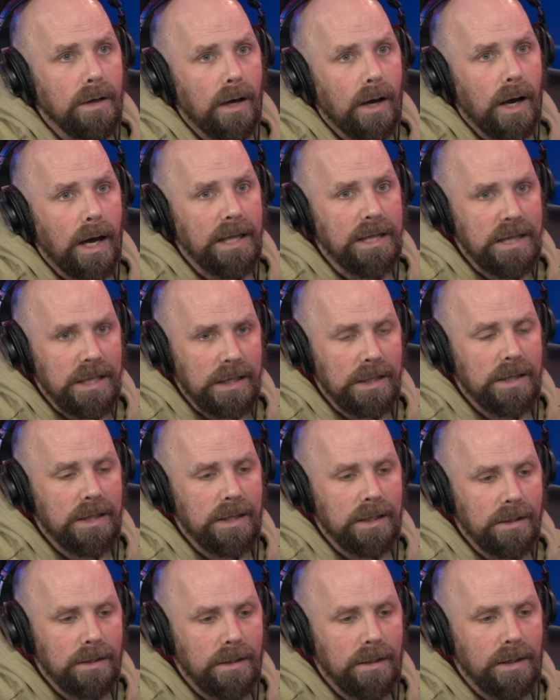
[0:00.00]
I think
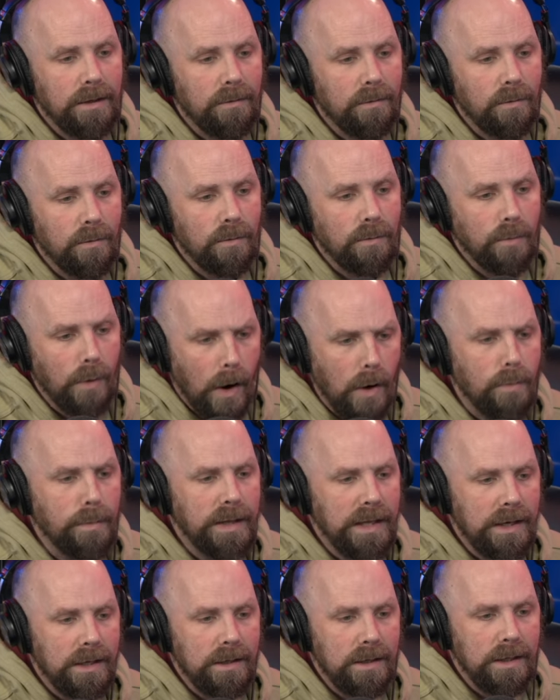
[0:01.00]
that
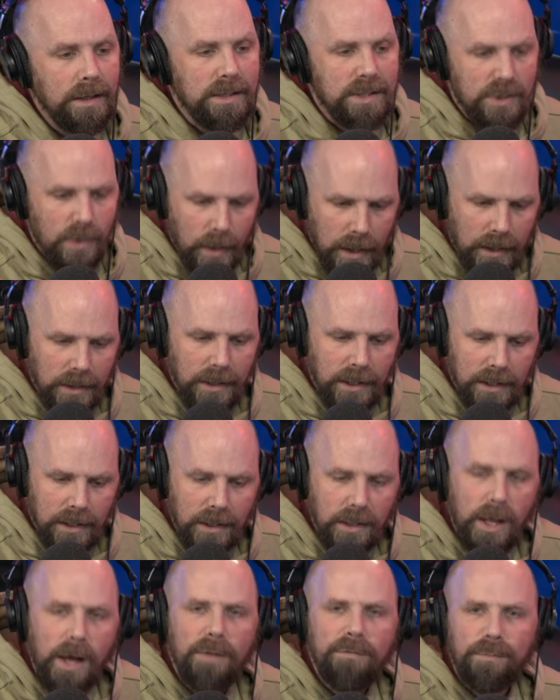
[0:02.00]
Roman is doing a
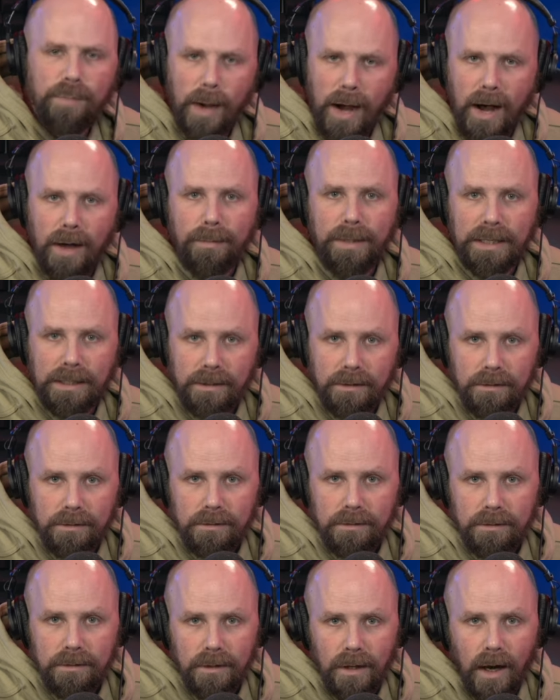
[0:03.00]
little love bombing
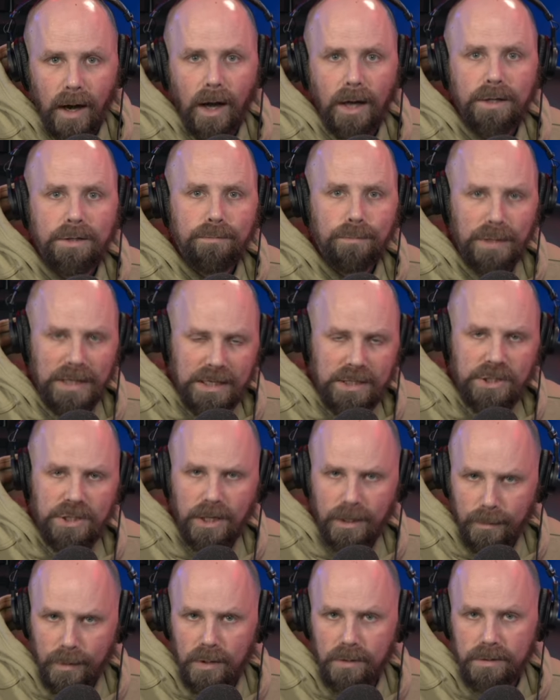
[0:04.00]
on Big
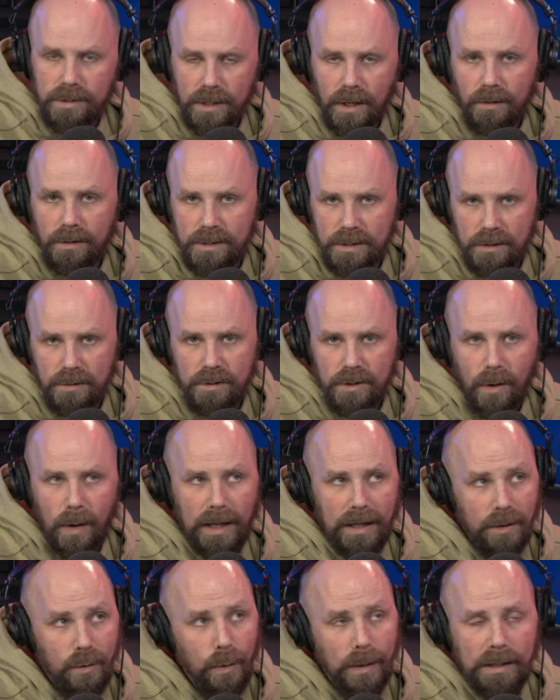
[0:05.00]
Jim Uso, as you so
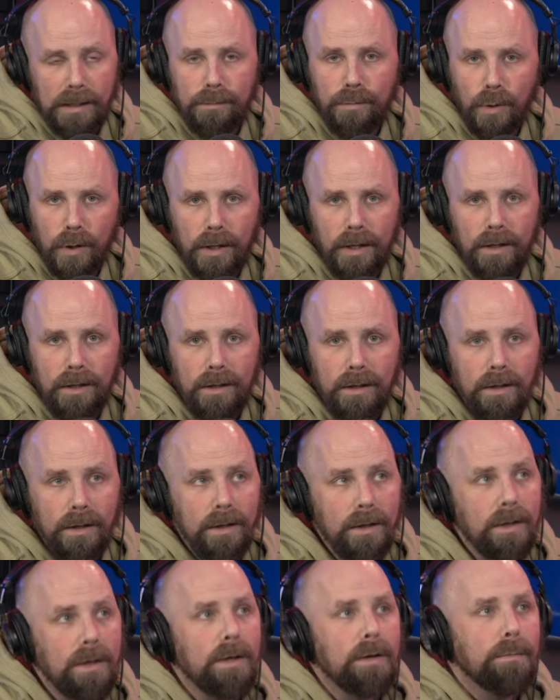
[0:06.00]
eloquently put it,
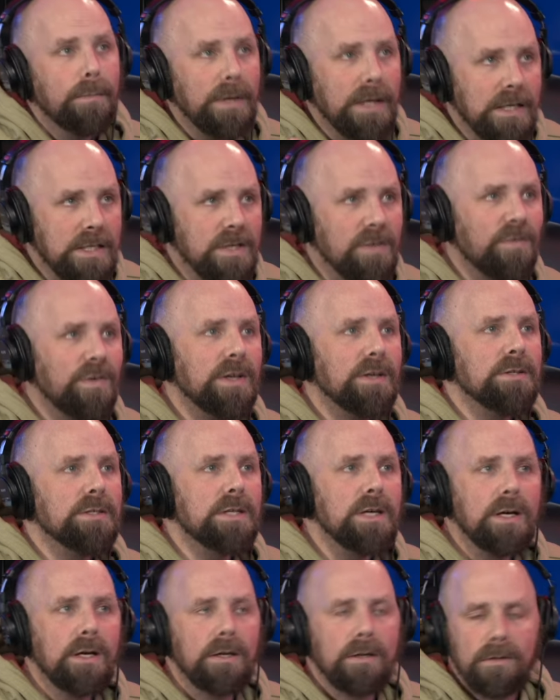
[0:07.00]
because he feels
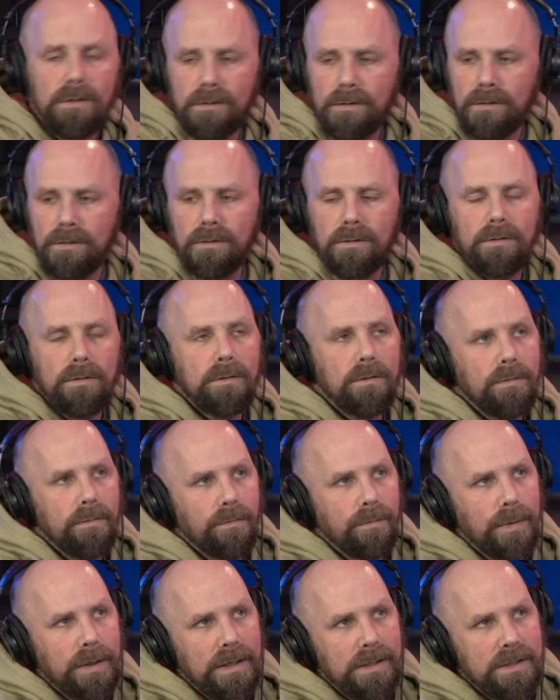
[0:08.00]
good.
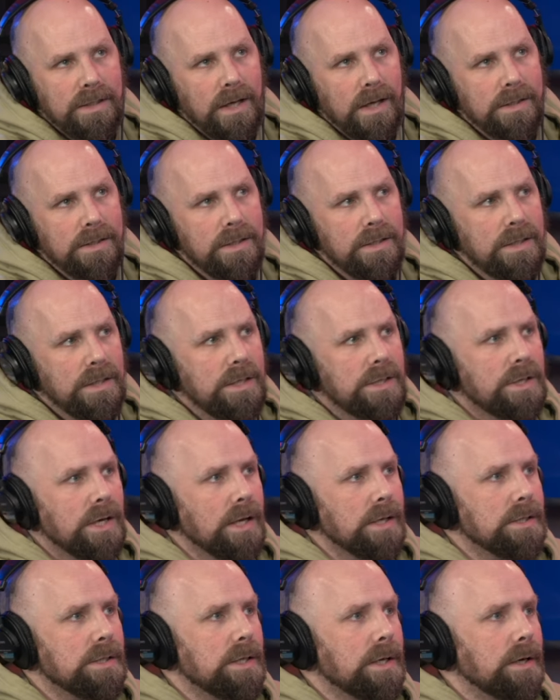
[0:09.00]
Because Cousin
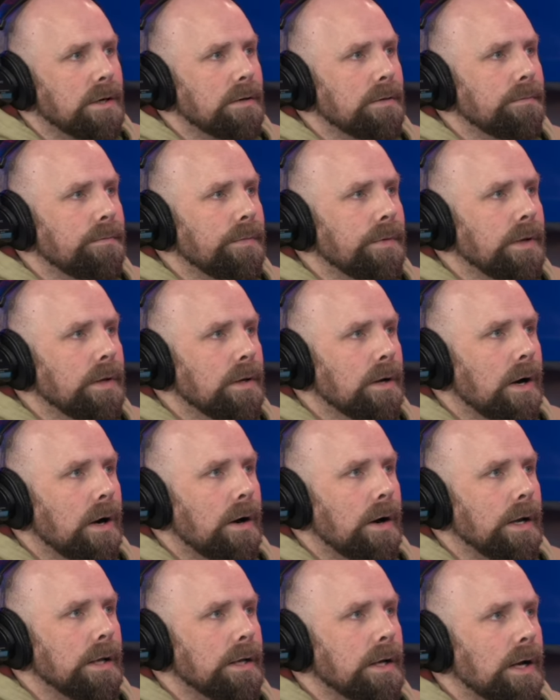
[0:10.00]
DJ is there.
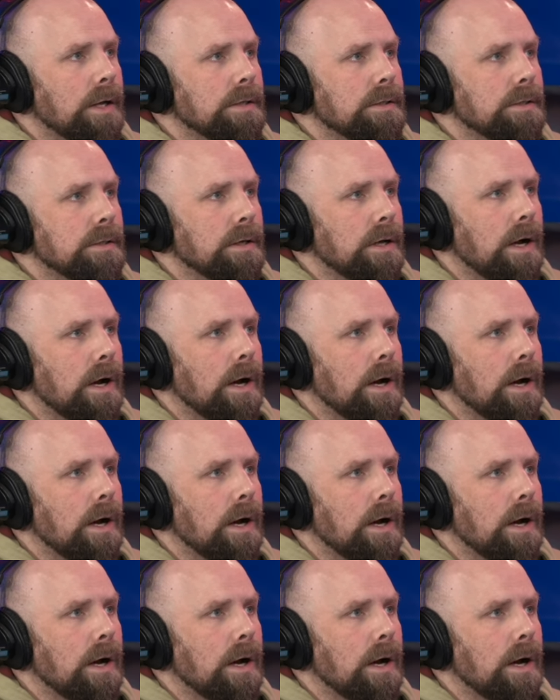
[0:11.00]
All right, guys.